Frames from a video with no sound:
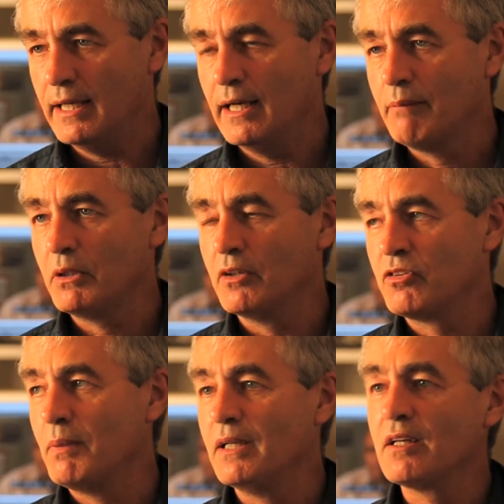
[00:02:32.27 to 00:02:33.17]
and I'm going to
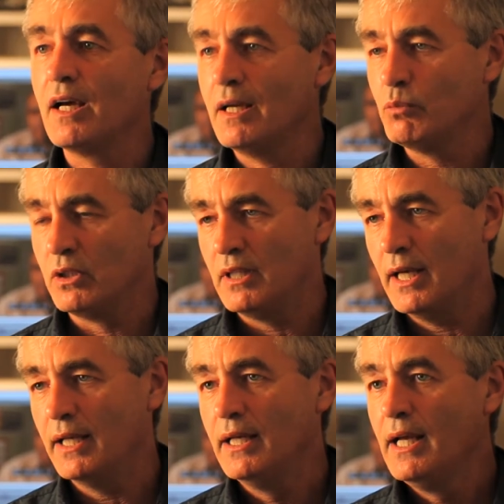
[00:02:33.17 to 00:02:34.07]
spend time with
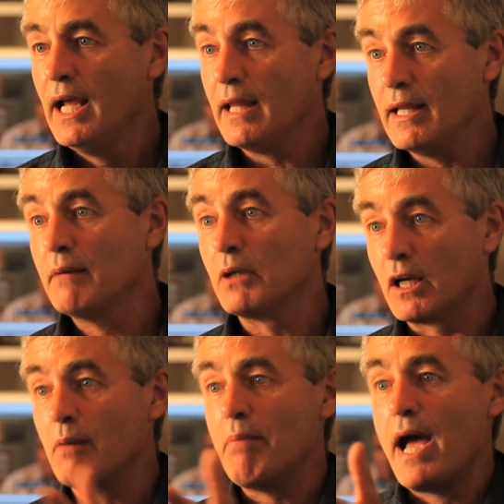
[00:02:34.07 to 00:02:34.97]
that. And then I'm going
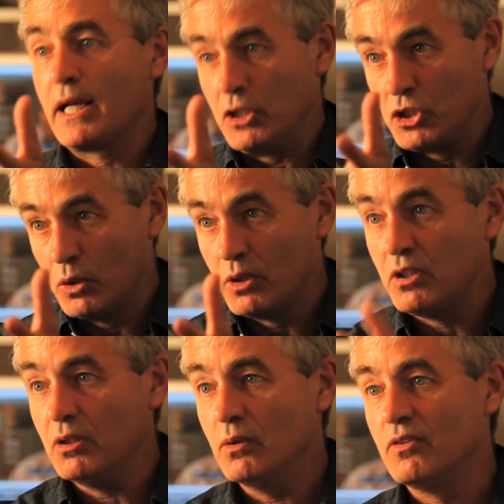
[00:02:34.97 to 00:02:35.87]
to come back and show it
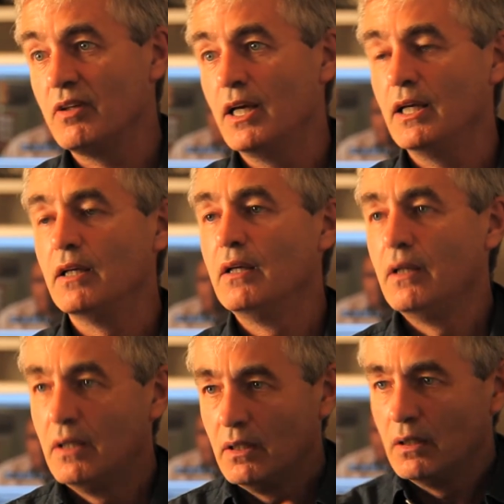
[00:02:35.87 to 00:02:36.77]
to you and say,
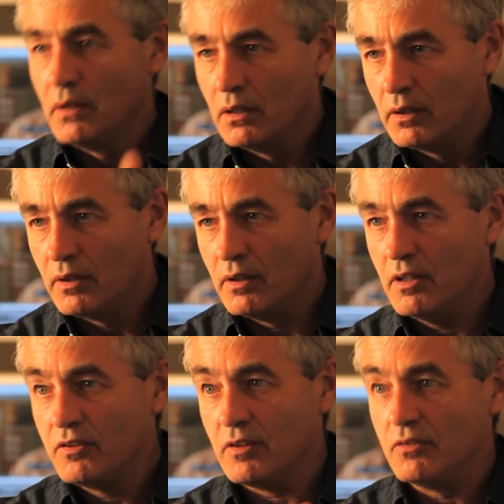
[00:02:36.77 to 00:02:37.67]

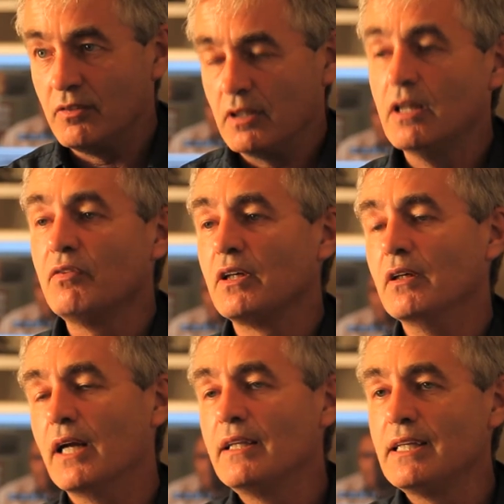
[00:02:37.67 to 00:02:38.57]
this is
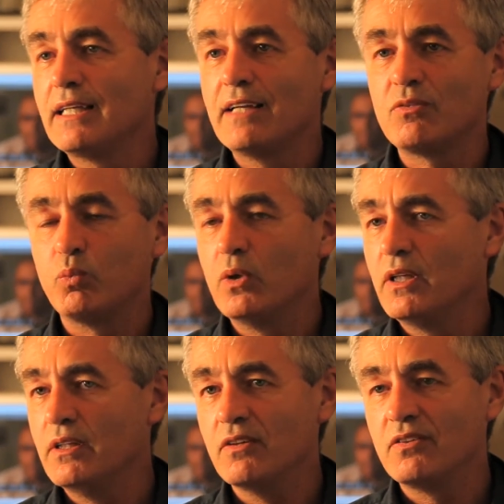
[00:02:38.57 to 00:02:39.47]
significant. I think that's one
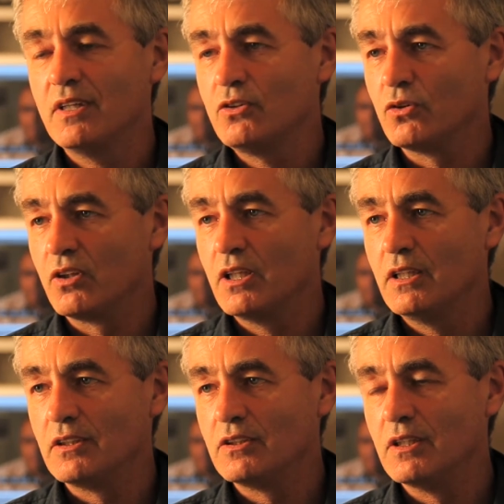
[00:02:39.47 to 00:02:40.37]
of the essential
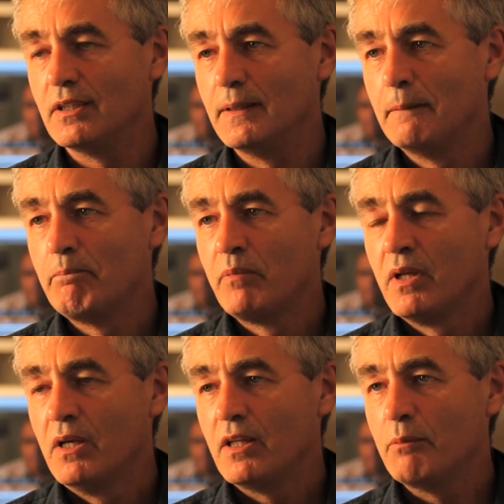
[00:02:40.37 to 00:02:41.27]
things that
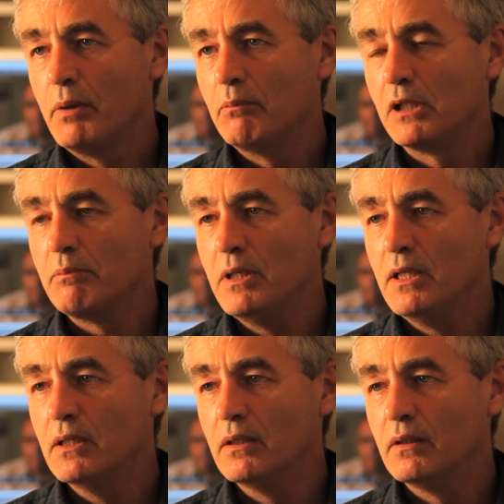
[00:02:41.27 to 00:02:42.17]
public
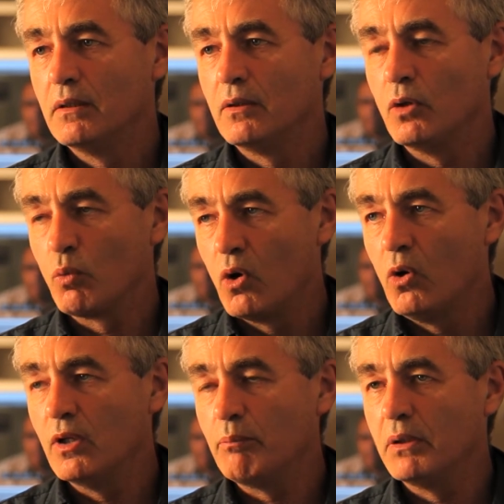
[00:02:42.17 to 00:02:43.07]
media, the
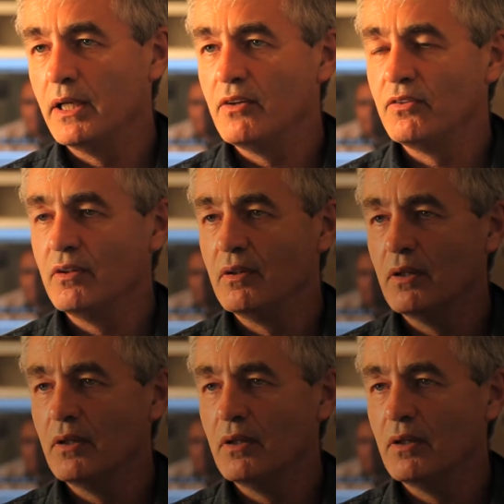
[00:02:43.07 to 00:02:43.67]
role it plays,